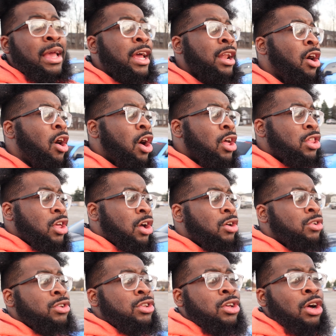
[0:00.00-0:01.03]
and
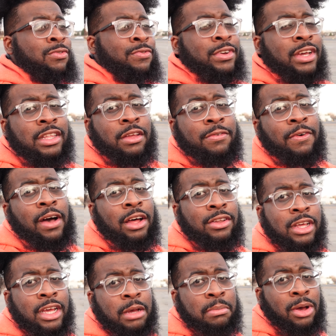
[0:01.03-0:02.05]
also don't forget to follow
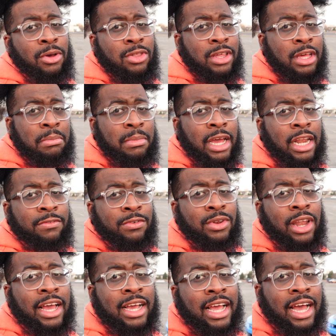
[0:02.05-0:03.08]
the MOC, man, if you
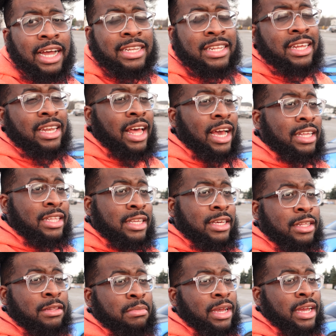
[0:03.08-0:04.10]
like content like
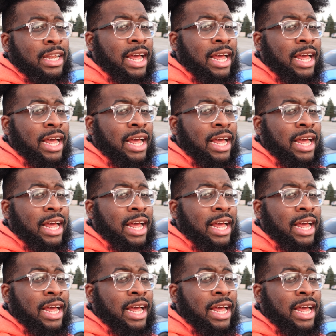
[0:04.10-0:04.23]
this, man.